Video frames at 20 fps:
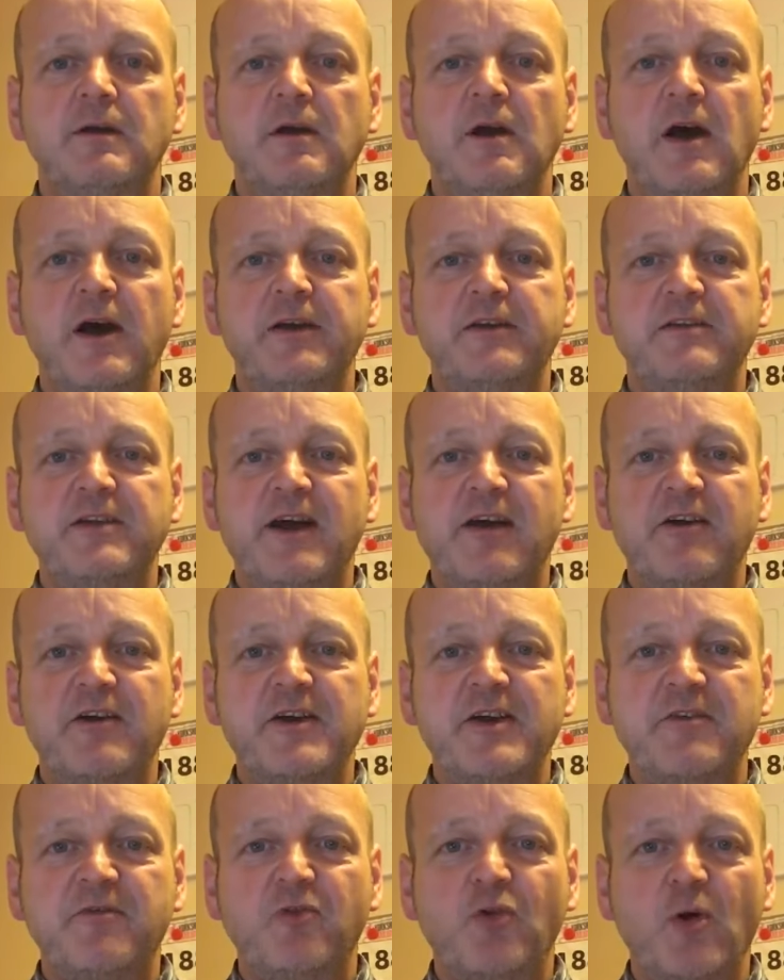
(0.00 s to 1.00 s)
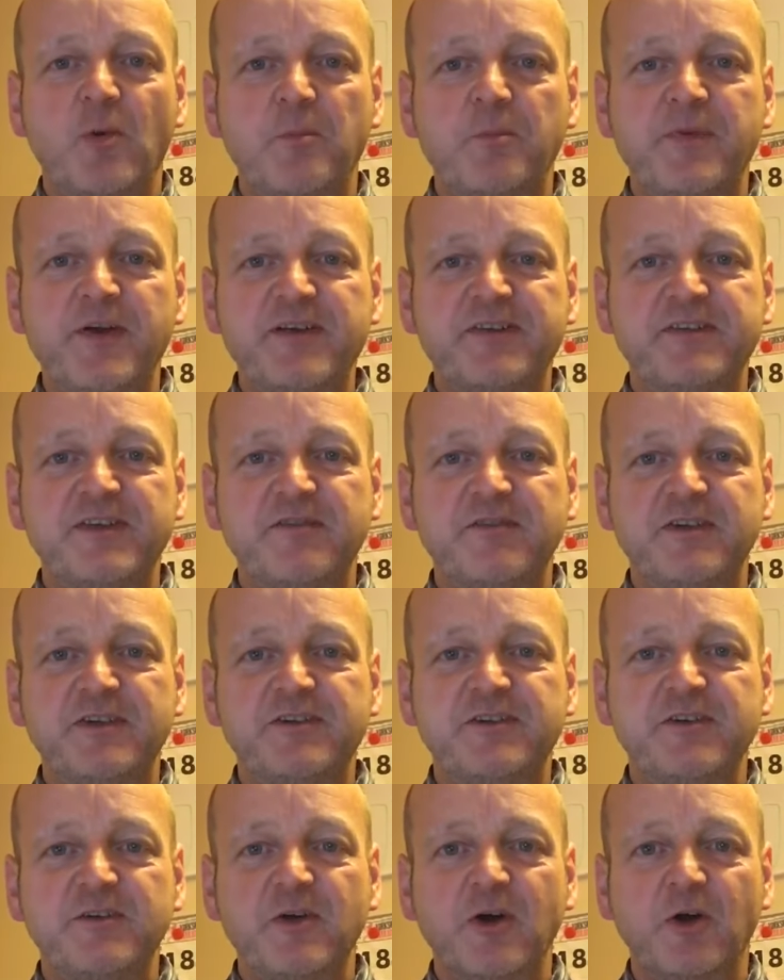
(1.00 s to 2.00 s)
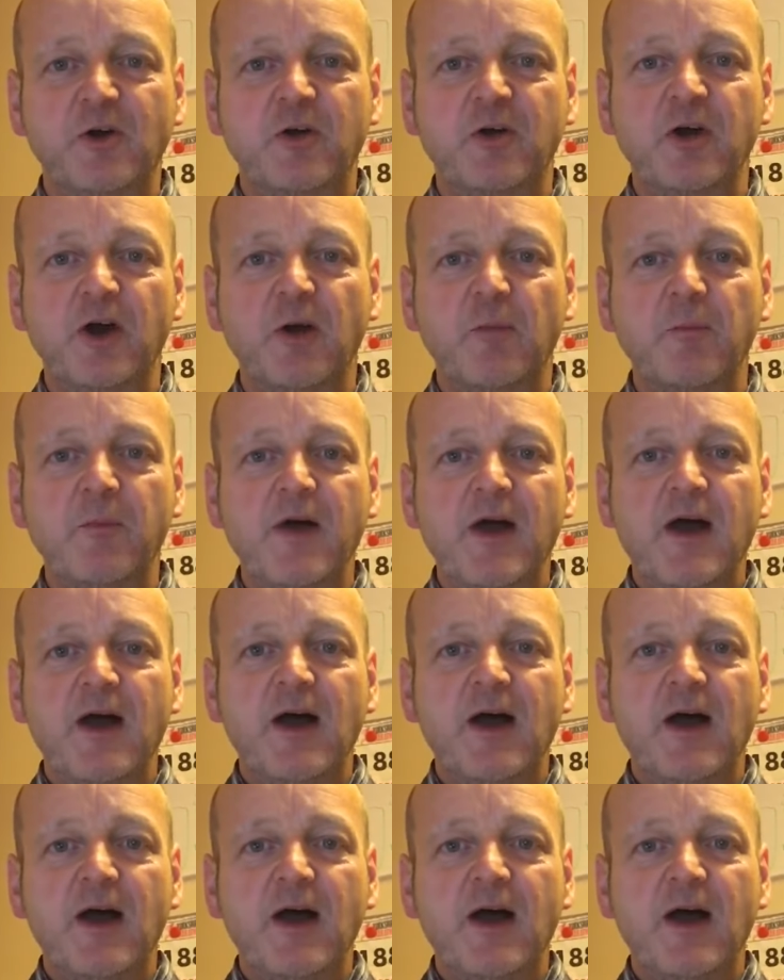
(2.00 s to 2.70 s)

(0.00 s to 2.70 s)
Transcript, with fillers: Hi, Darren here from bet seventy-two dot com.